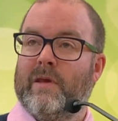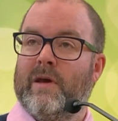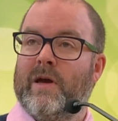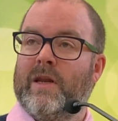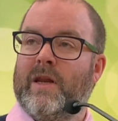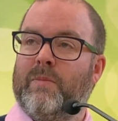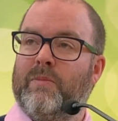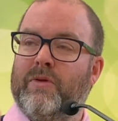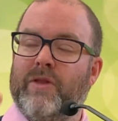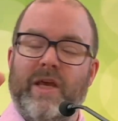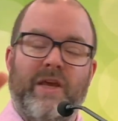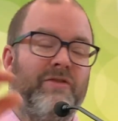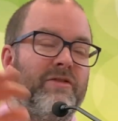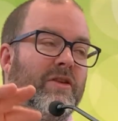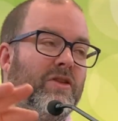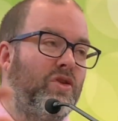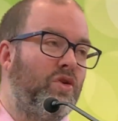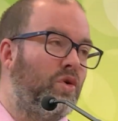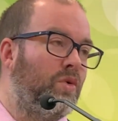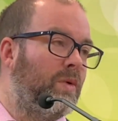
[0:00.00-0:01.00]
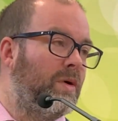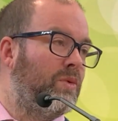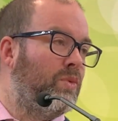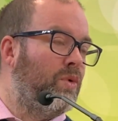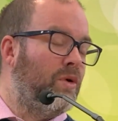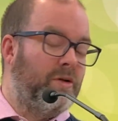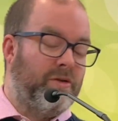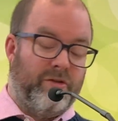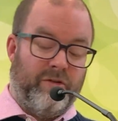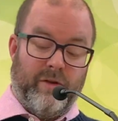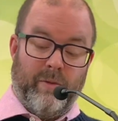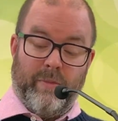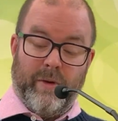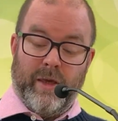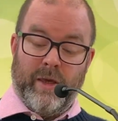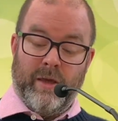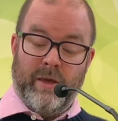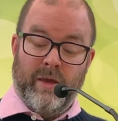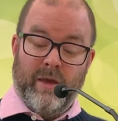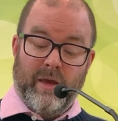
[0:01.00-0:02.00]
in a place that no one wants to
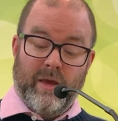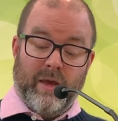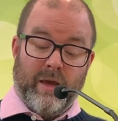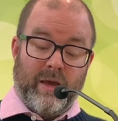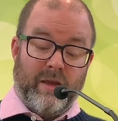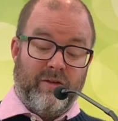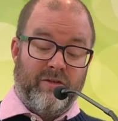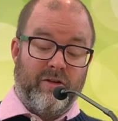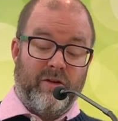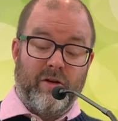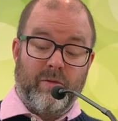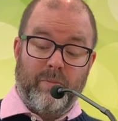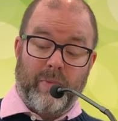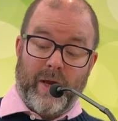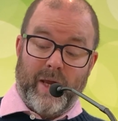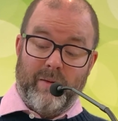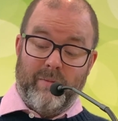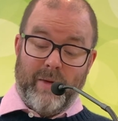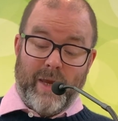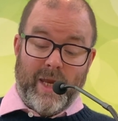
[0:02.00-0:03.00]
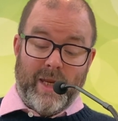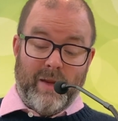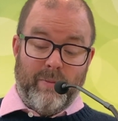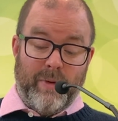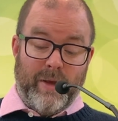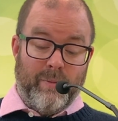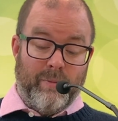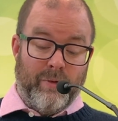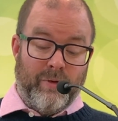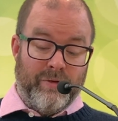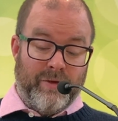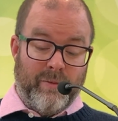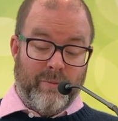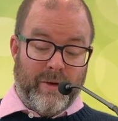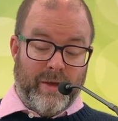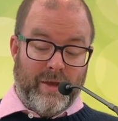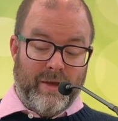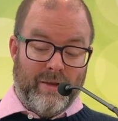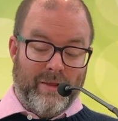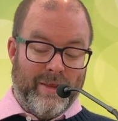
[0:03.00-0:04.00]
be, considered by many people to
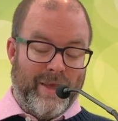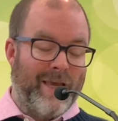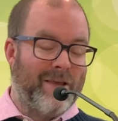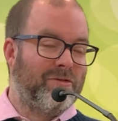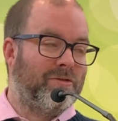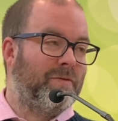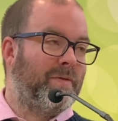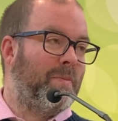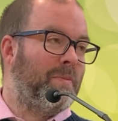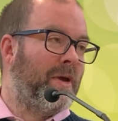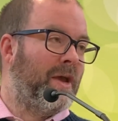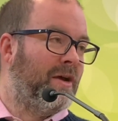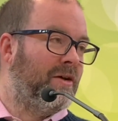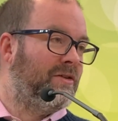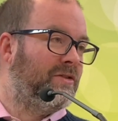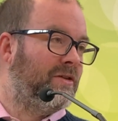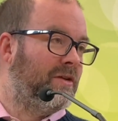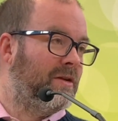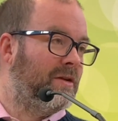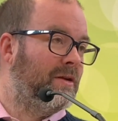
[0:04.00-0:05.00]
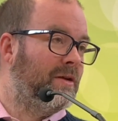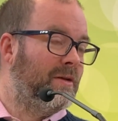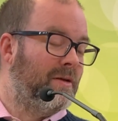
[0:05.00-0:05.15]
be less of a person.